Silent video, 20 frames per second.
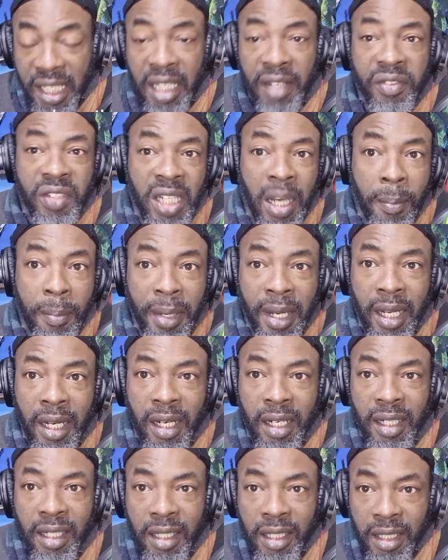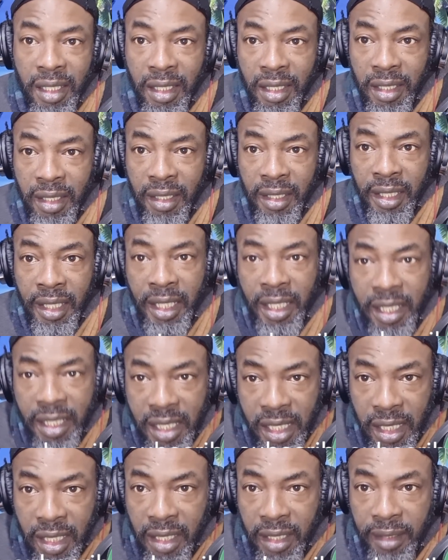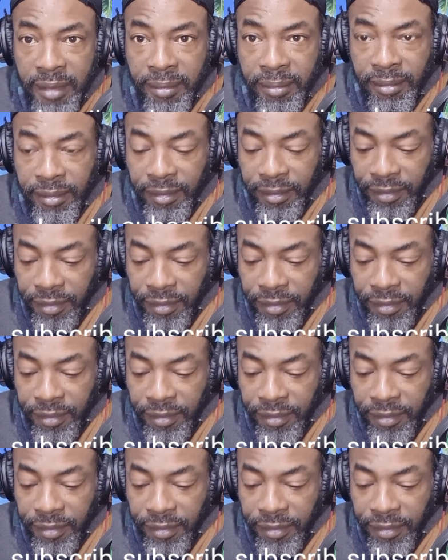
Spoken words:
Dave Chappelle. You see it?